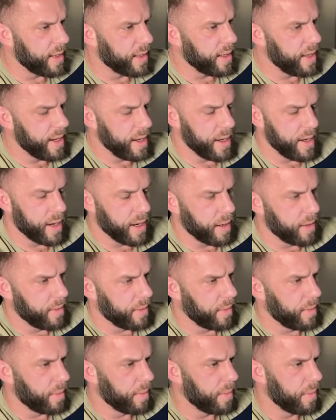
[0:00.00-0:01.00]
in here,
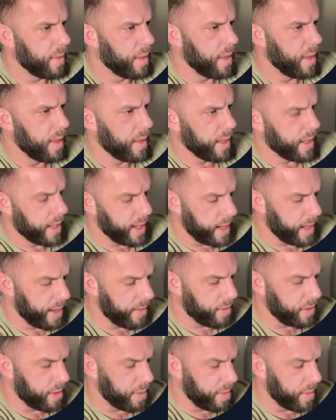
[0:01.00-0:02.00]
Gonna
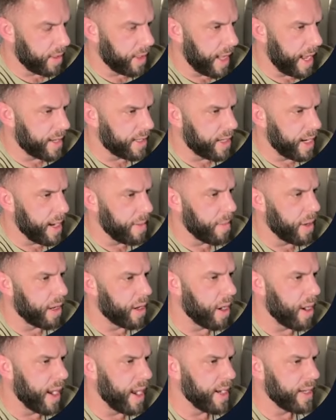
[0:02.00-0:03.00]
give us class name on
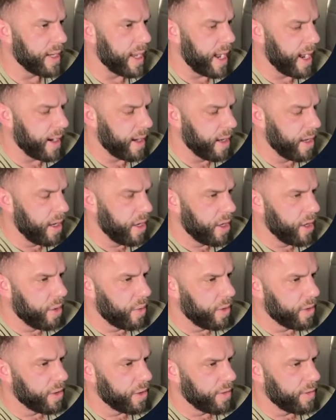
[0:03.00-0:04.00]
our A tag.
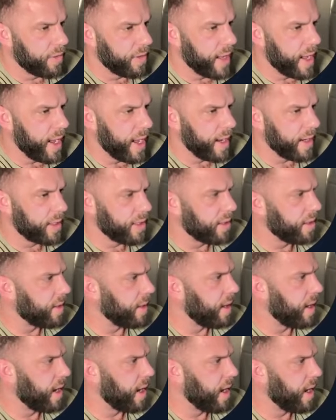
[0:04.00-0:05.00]
We'll do flex,
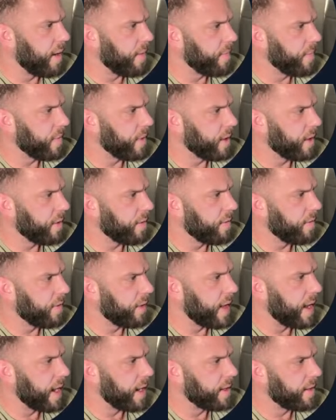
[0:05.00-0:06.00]
um,
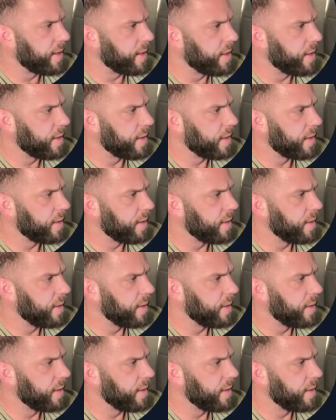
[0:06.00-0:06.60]
flex,